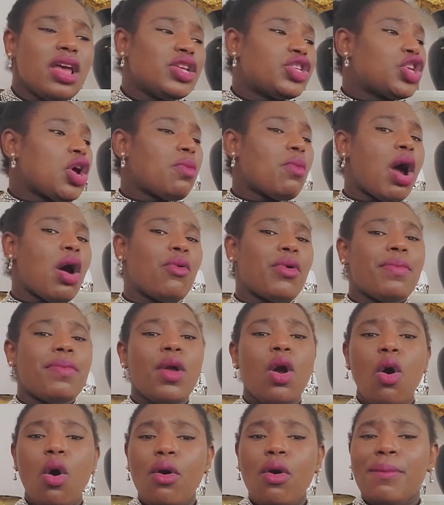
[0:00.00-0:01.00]
Someone will
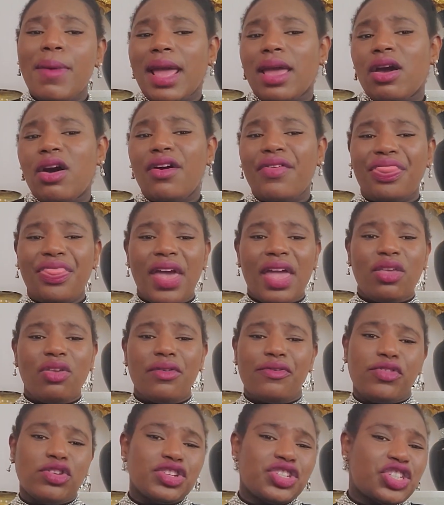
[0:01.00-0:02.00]
be, oh my God, thank
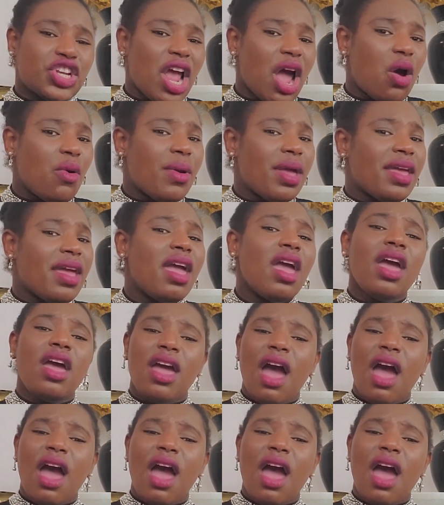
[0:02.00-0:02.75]
you for sharing.